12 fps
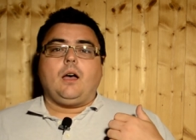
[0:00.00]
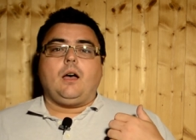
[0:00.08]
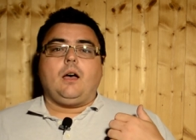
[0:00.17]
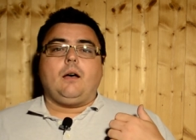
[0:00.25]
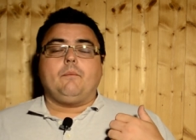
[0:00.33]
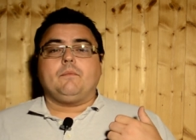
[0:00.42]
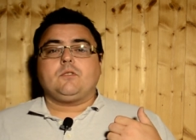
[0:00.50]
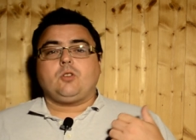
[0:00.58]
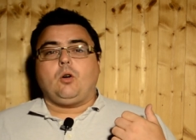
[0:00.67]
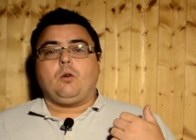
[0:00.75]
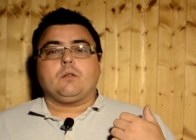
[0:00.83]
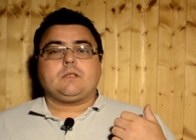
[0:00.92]
um,
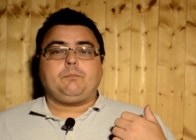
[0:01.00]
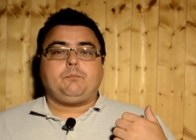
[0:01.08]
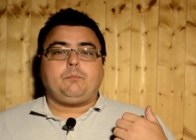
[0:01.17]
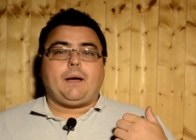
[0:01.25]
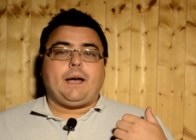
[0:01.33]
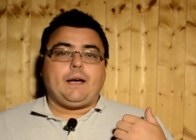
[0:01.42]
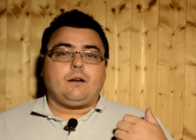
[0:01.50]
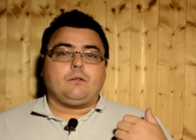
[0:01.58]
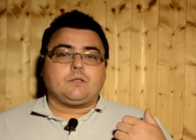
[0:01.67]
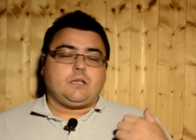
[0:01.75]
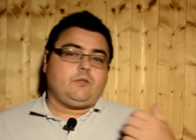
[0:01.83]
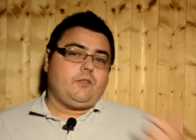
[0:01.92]
talked
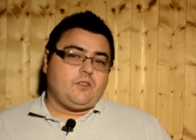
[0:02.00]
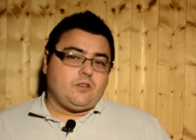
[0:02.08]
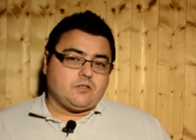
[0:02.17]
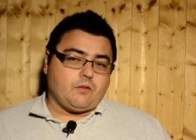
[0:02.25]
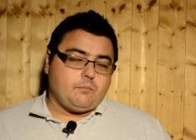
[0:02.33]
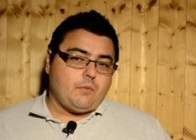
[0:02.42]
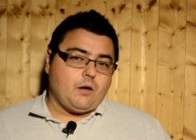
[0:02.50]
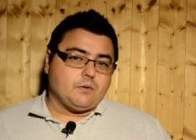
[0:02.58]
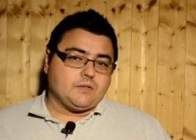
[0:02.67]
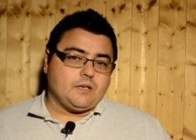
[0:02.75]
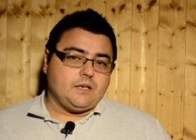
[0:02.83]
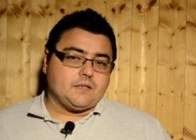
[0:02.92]
about uh, reverse
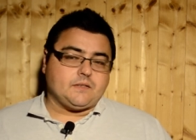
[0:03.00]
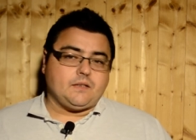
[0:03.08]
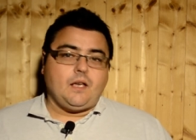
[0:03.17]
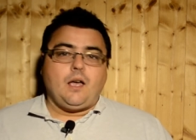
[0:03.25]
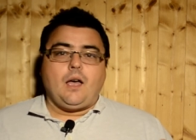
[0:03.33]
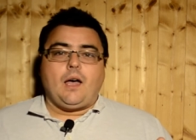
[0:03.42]
osmosis,